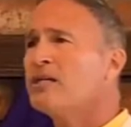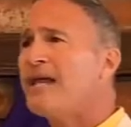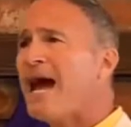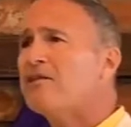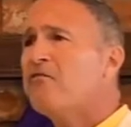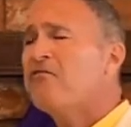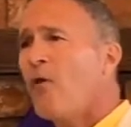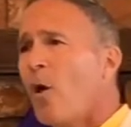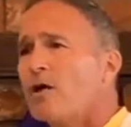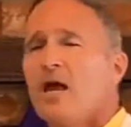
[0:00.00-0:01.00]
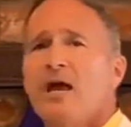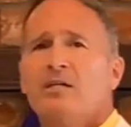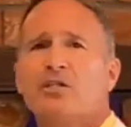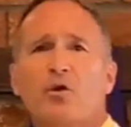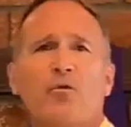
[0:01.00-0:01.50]
down the fort,
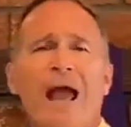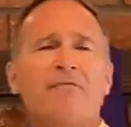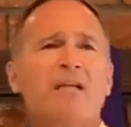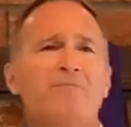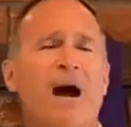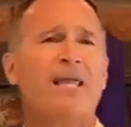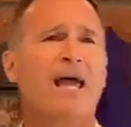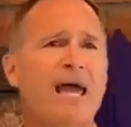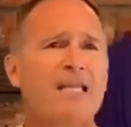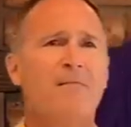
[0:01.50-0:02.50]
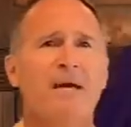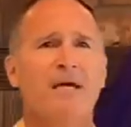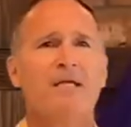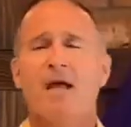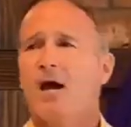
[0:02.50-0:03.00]
surrounded by the enemy
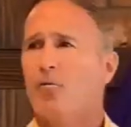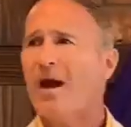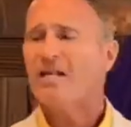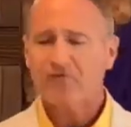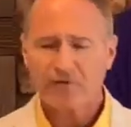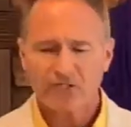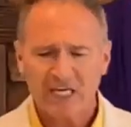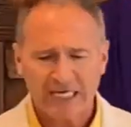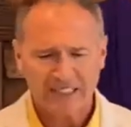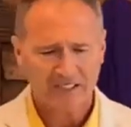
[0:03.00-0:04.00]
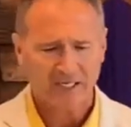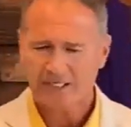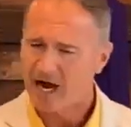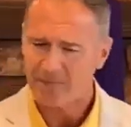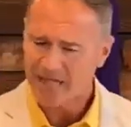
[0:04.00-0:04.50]
and waiting for Jesus to
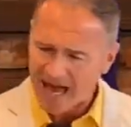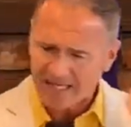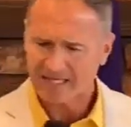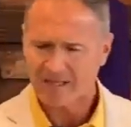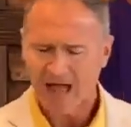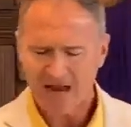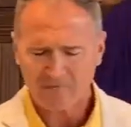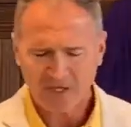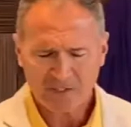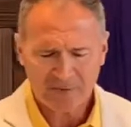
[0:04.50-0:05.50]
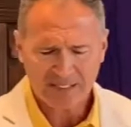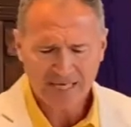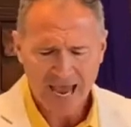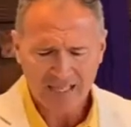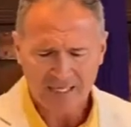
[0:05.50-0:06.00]
come. And I didn't like this
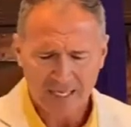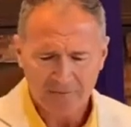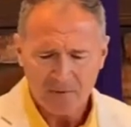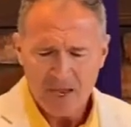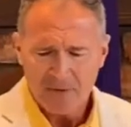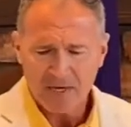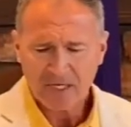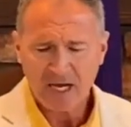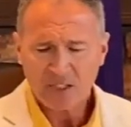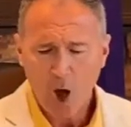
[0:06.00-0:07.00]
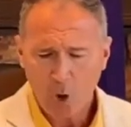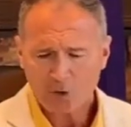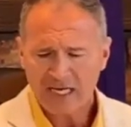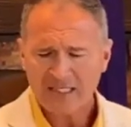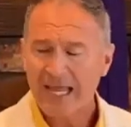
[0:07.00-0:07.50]
mentality, because
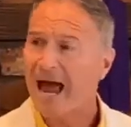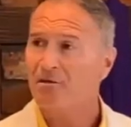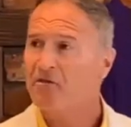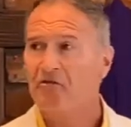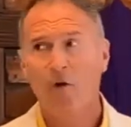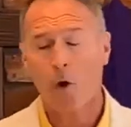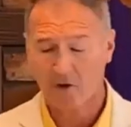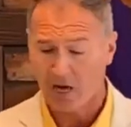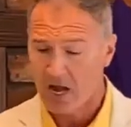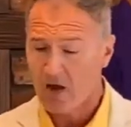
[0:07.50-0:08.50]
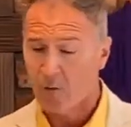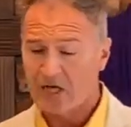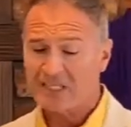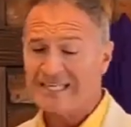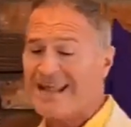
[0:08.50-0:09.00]
holding down the fort
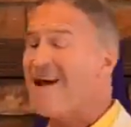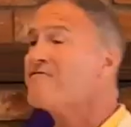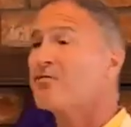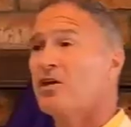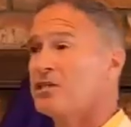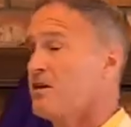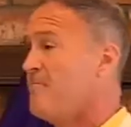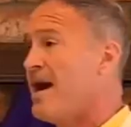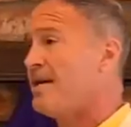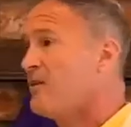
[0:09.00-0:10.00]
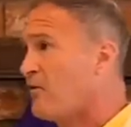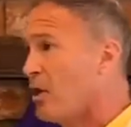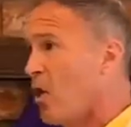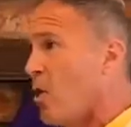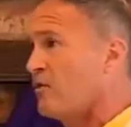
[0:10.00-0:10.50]
was never the command of the
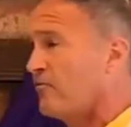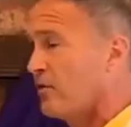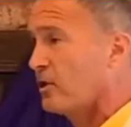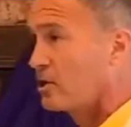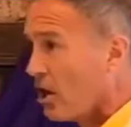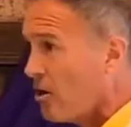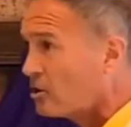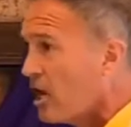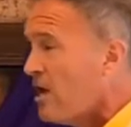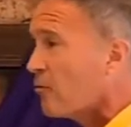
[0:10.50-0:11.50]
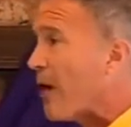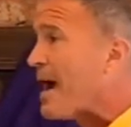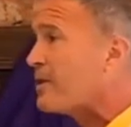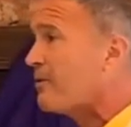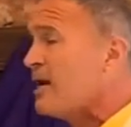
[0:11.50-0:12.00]
Lord for the church.
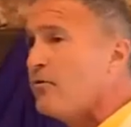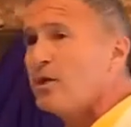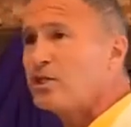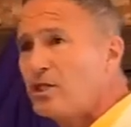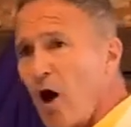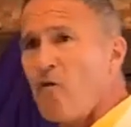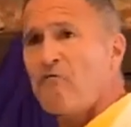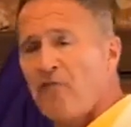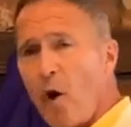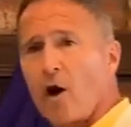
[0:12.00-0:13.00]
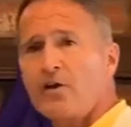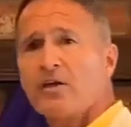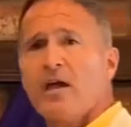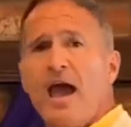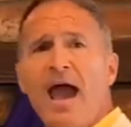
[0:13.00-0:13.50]
Rather, it was go forth
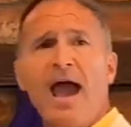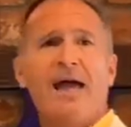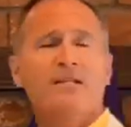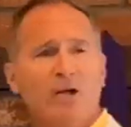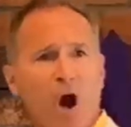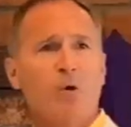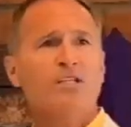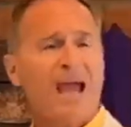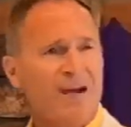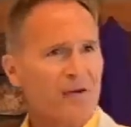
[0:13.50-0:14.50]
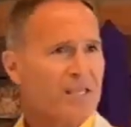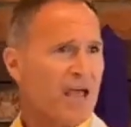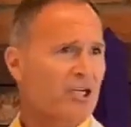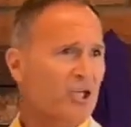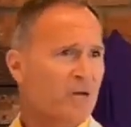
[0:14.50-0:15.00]
and go into every
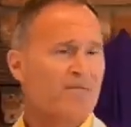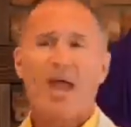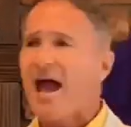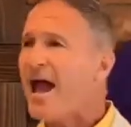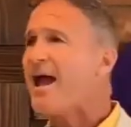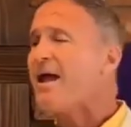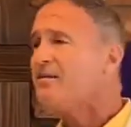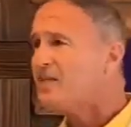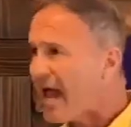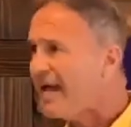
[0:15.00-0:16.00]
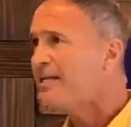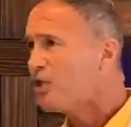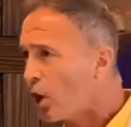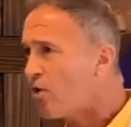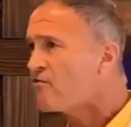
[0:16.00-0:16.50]
nation and take
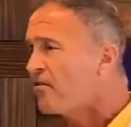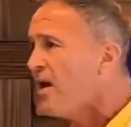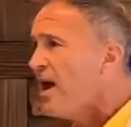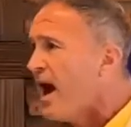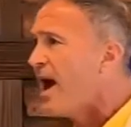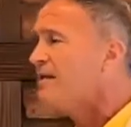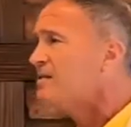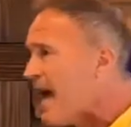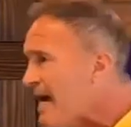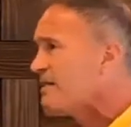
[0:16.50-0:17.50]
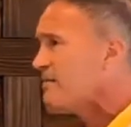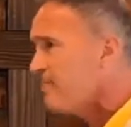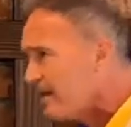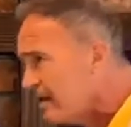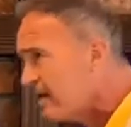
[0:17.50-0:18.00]
turf and take
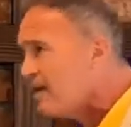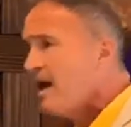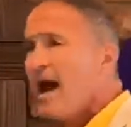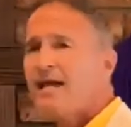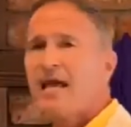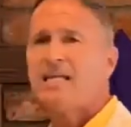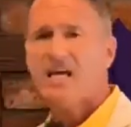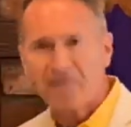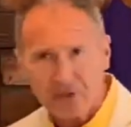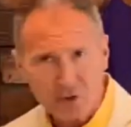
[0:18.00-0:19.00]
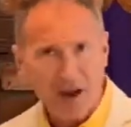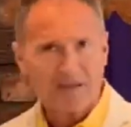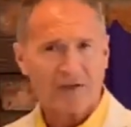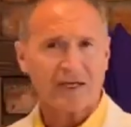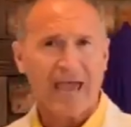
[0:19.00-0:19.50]
dominion and, and infiltrate
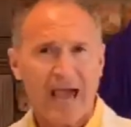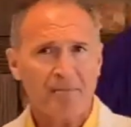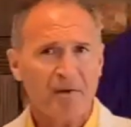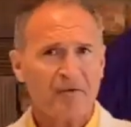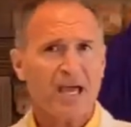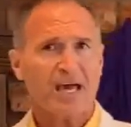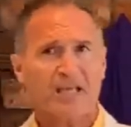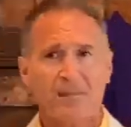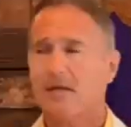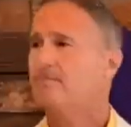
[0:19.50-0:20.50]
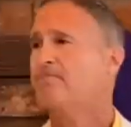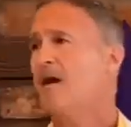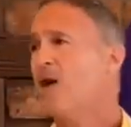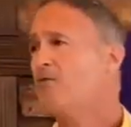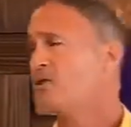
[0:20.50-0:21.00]
the camp of the enemy.
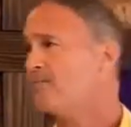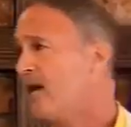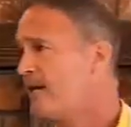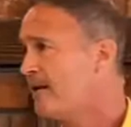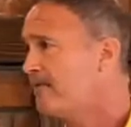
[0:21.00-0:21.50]
Come on, somebody.